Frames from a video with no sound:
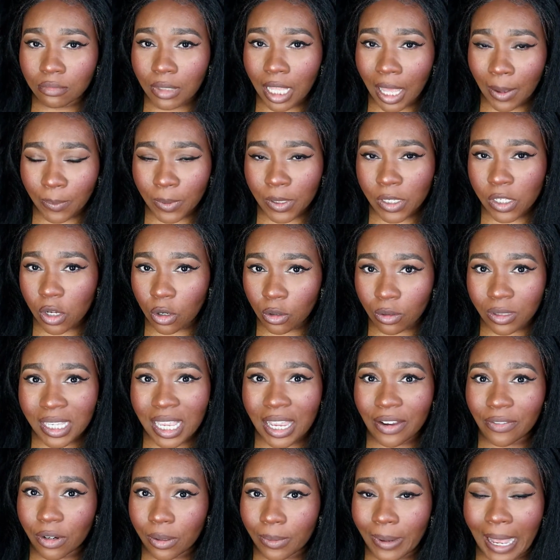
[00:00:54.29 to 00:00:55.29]
episodes
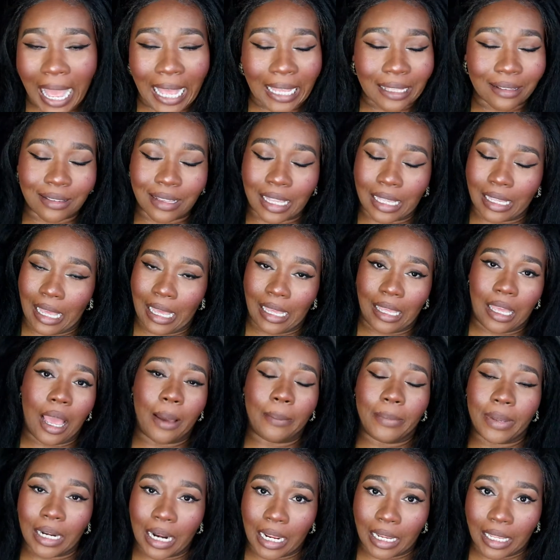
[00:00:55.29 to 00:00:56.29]
every, I
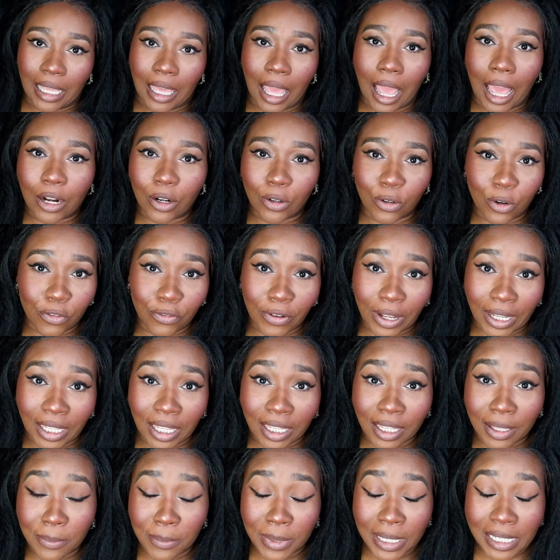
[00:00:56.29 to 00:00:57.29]
don't know if I
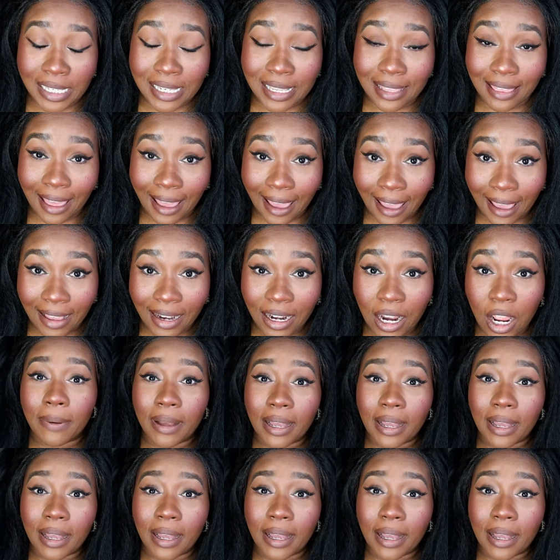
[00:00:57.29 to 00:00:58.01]
can commit to that,